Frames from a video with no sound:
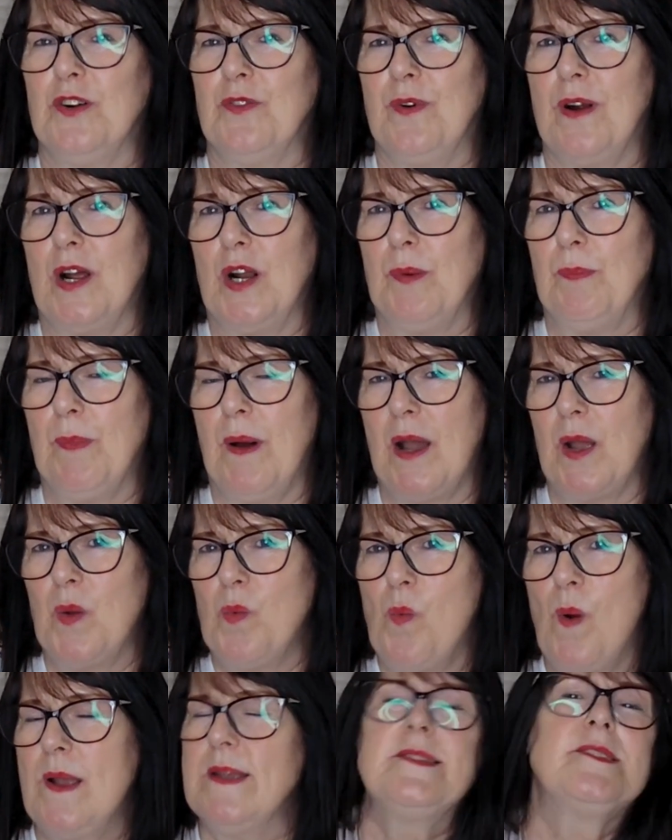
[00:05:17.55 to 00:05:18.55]
around my
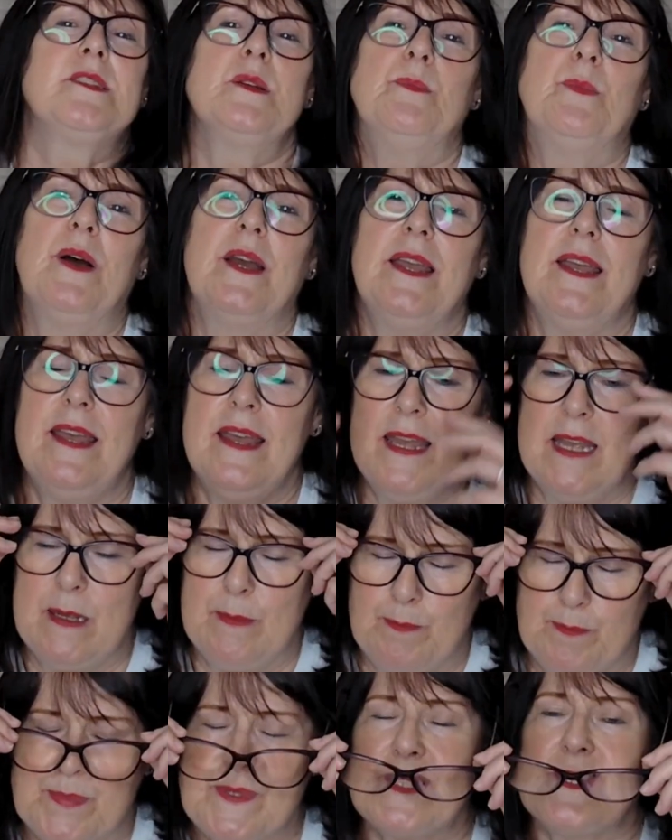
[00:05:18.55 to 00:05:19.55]
waist and my
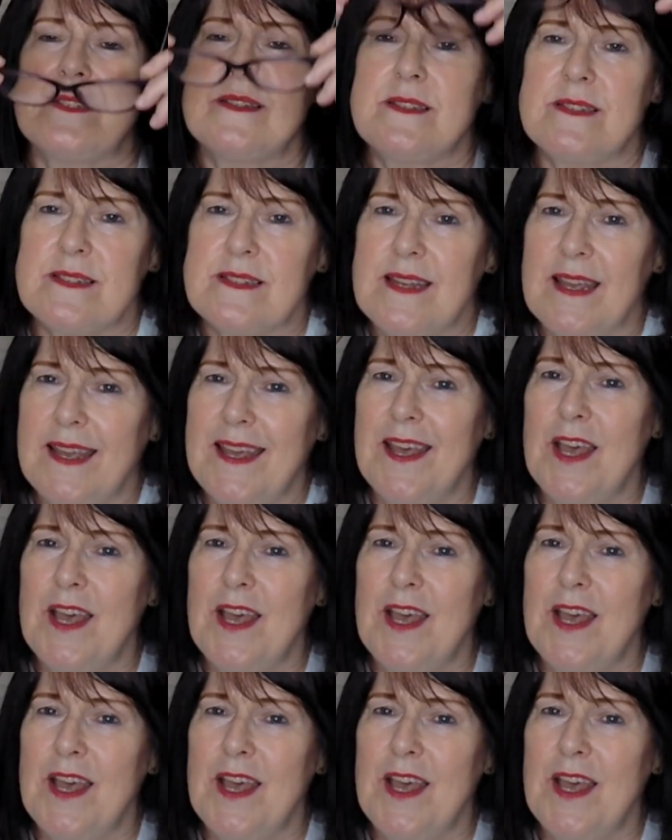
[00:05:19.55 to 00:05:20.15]
hips,